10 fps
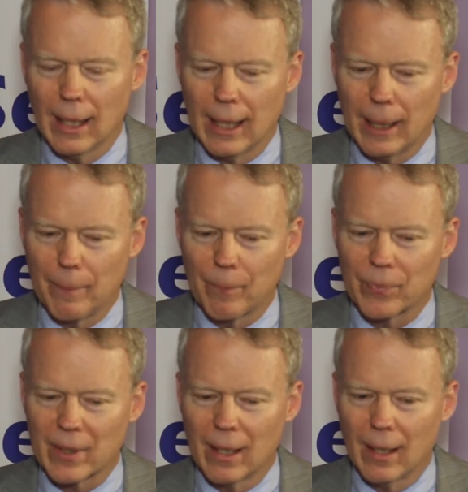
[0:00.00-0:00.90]
I
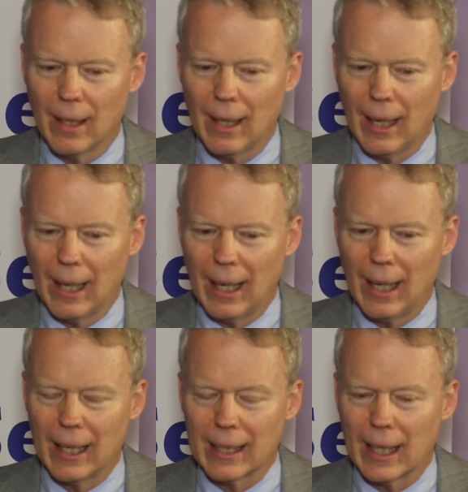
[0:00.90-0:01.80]

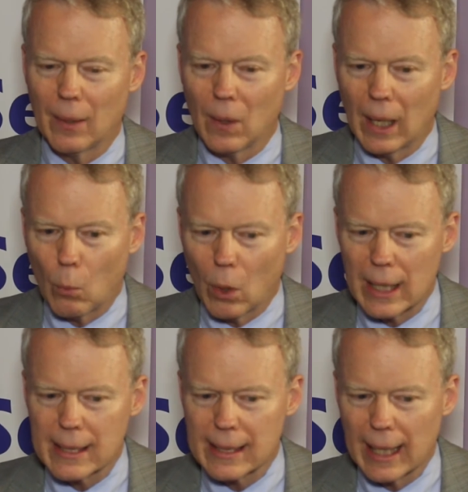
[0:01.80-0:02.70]

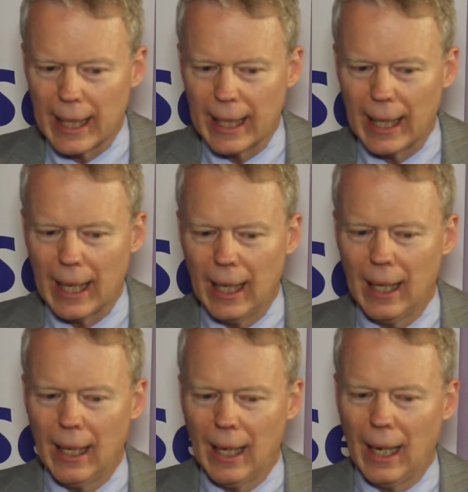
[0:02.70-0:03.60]
want to say
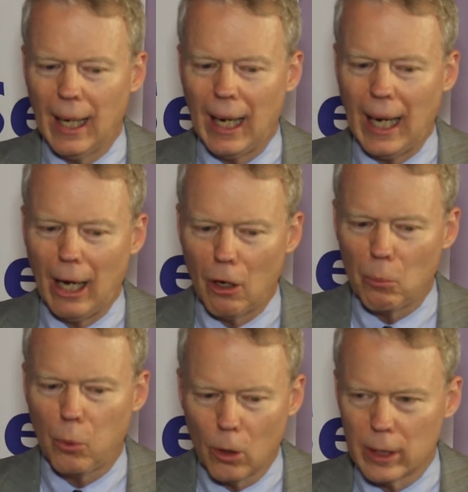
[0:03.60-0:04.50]
how
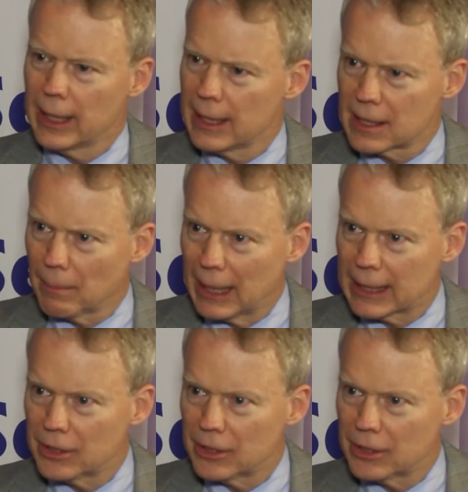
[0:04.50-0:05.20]
important it is to my